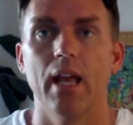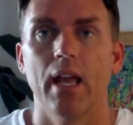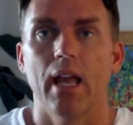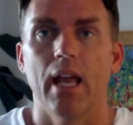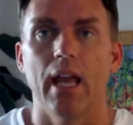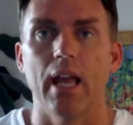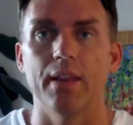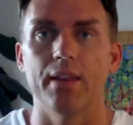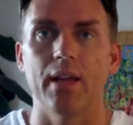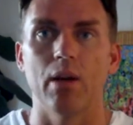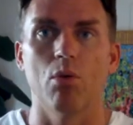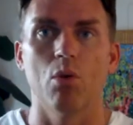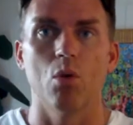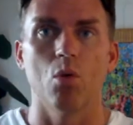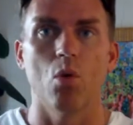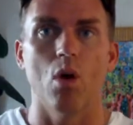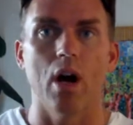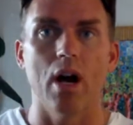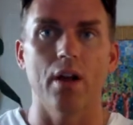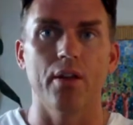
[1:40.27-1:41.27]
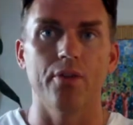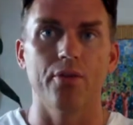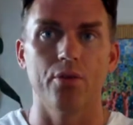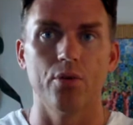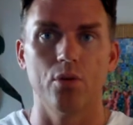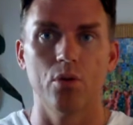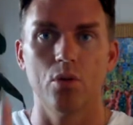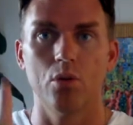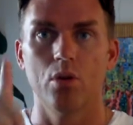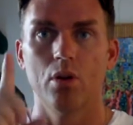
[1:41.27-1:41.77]
And they would walk
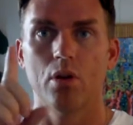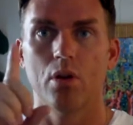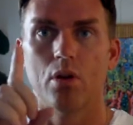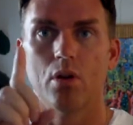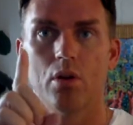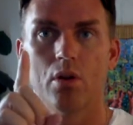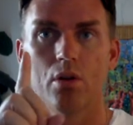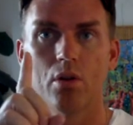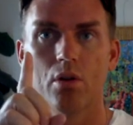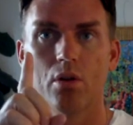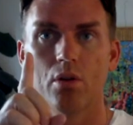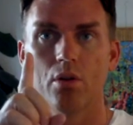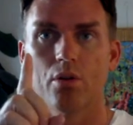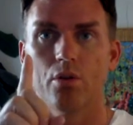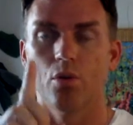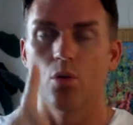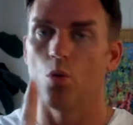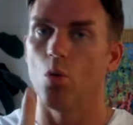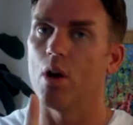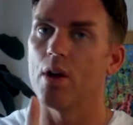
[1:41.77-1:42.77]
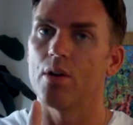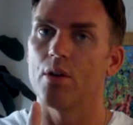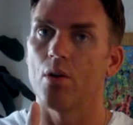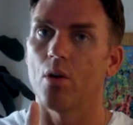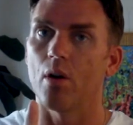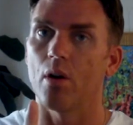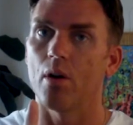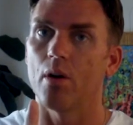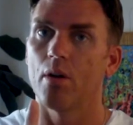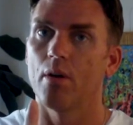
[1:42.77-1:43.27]
through one
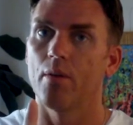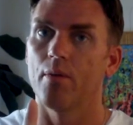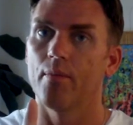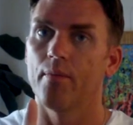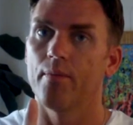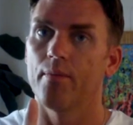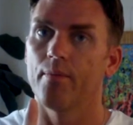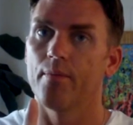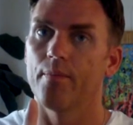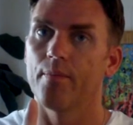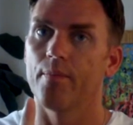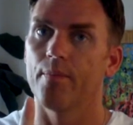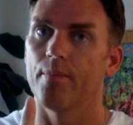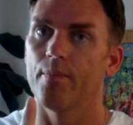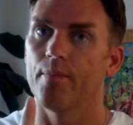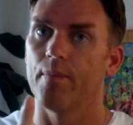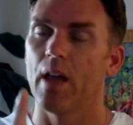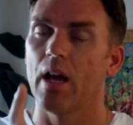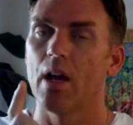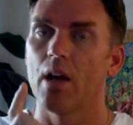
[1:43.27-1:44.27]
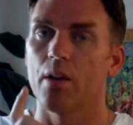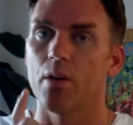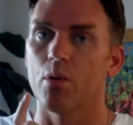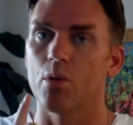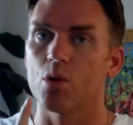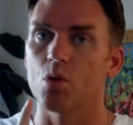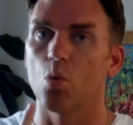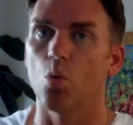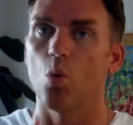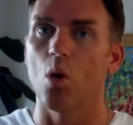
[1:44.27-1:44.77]
door. There
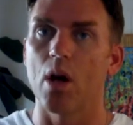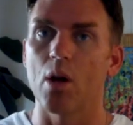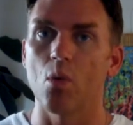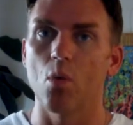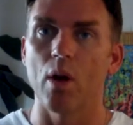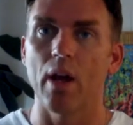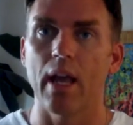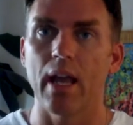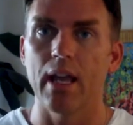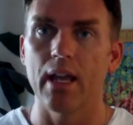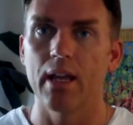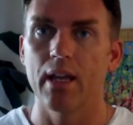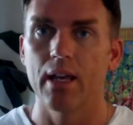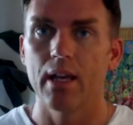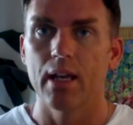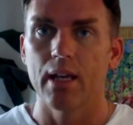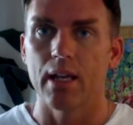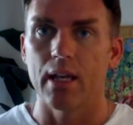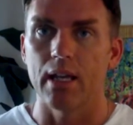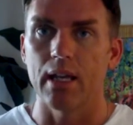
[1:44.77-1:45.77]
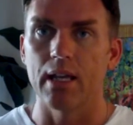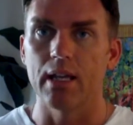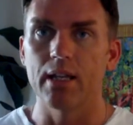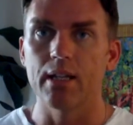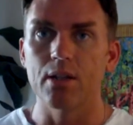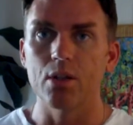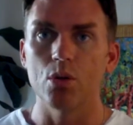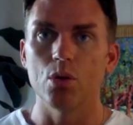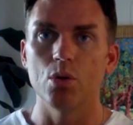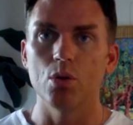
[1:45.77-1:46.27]
was one way
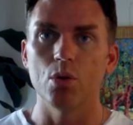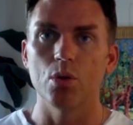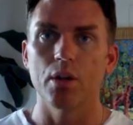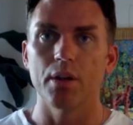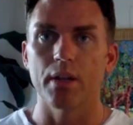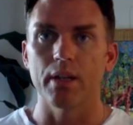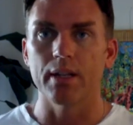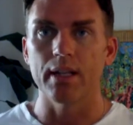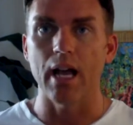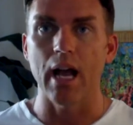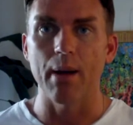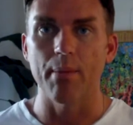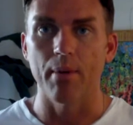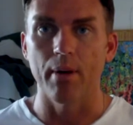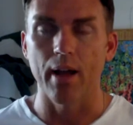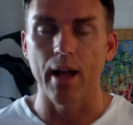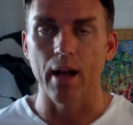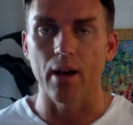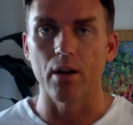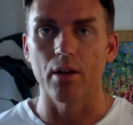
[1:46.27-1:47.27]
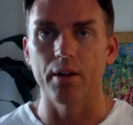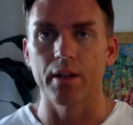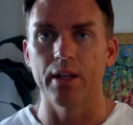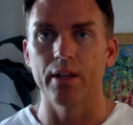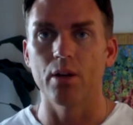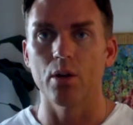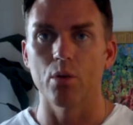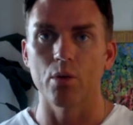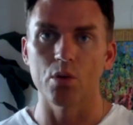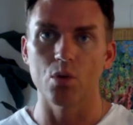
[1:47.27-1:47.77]
into the tabernacle, and
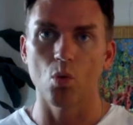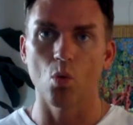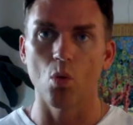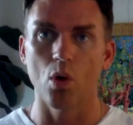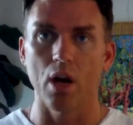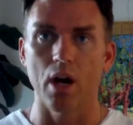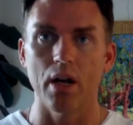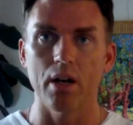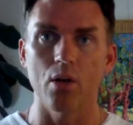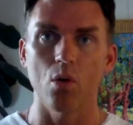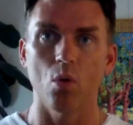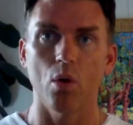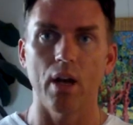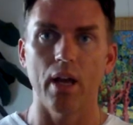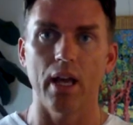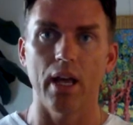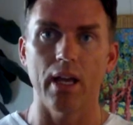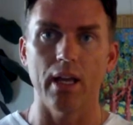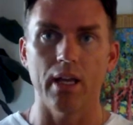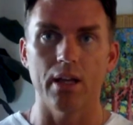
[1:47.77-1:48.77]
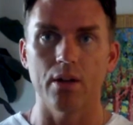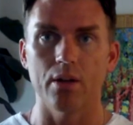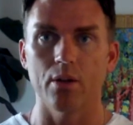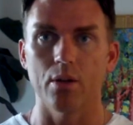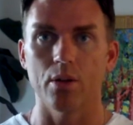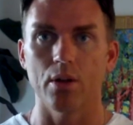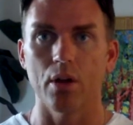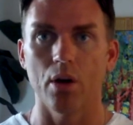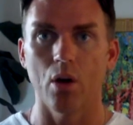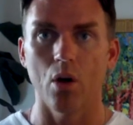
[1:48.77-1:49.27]
there was one way into
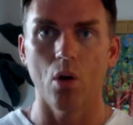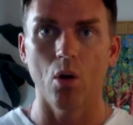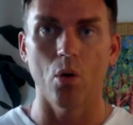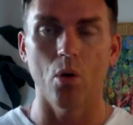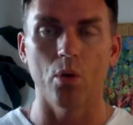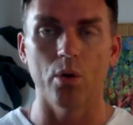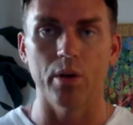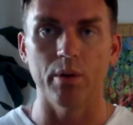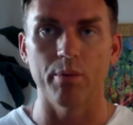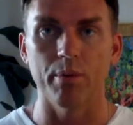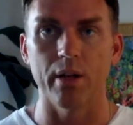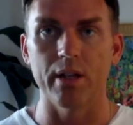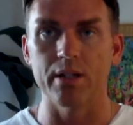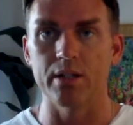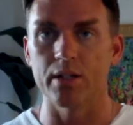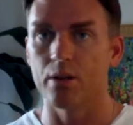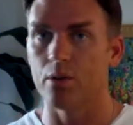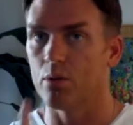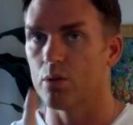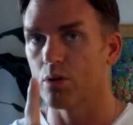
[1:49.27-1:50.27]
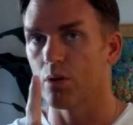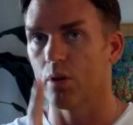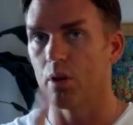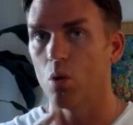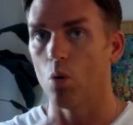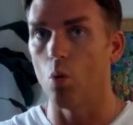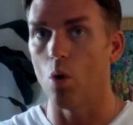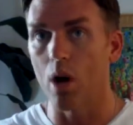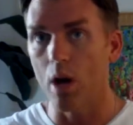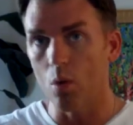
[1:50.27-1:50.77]
the holy place, and there was only
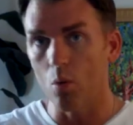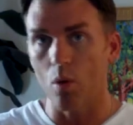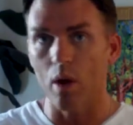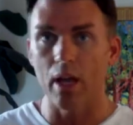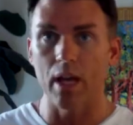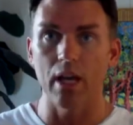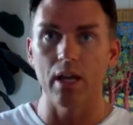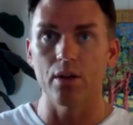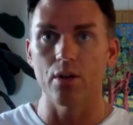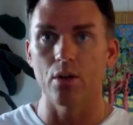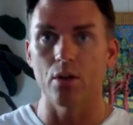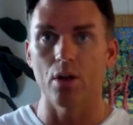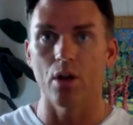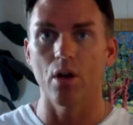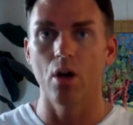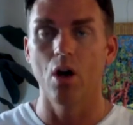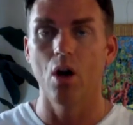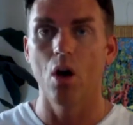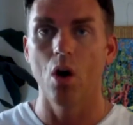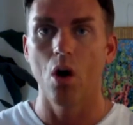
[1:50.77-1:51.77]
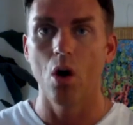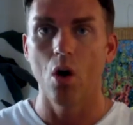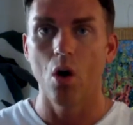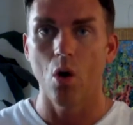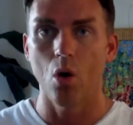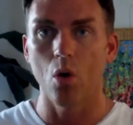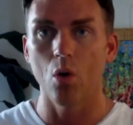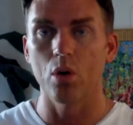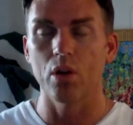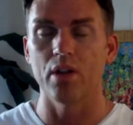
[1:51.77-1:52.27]
one way into the
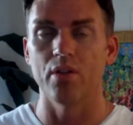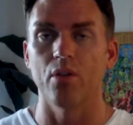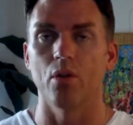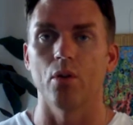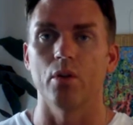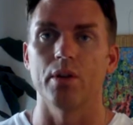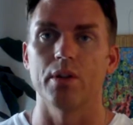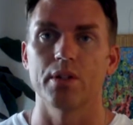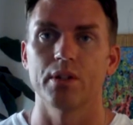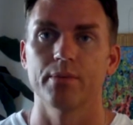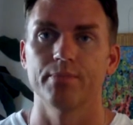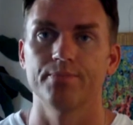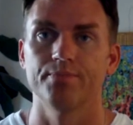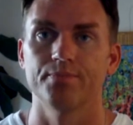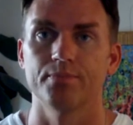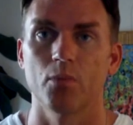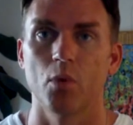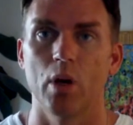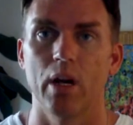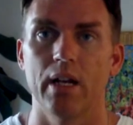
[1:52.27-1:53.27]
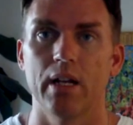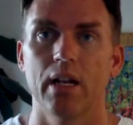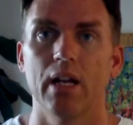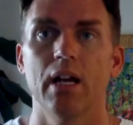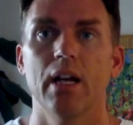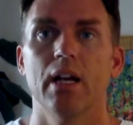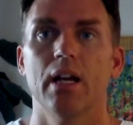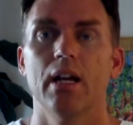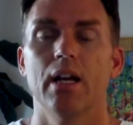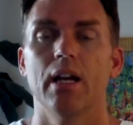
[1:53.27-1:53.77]
Holy of Holies, right?
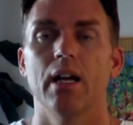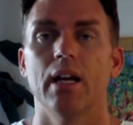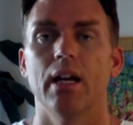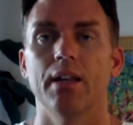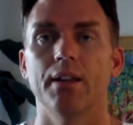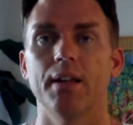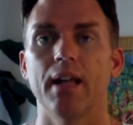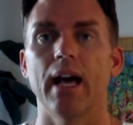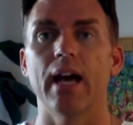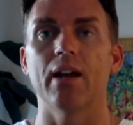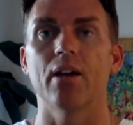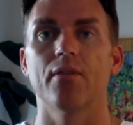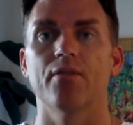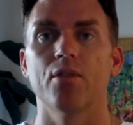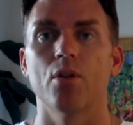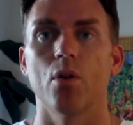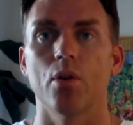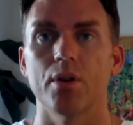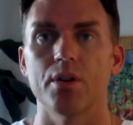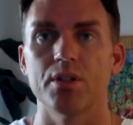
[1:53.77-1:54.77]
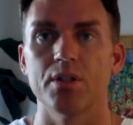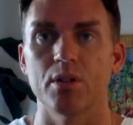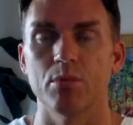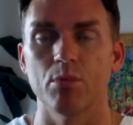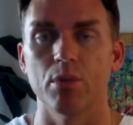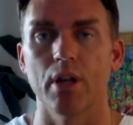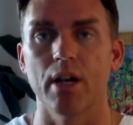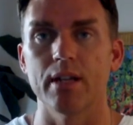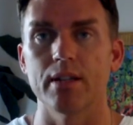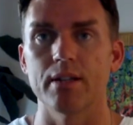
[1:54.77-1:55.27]
And that, of course,
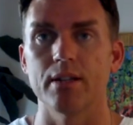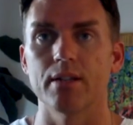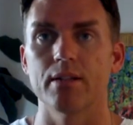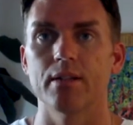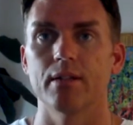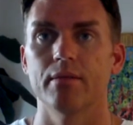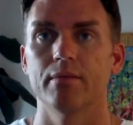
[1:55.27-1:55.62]
symbolizes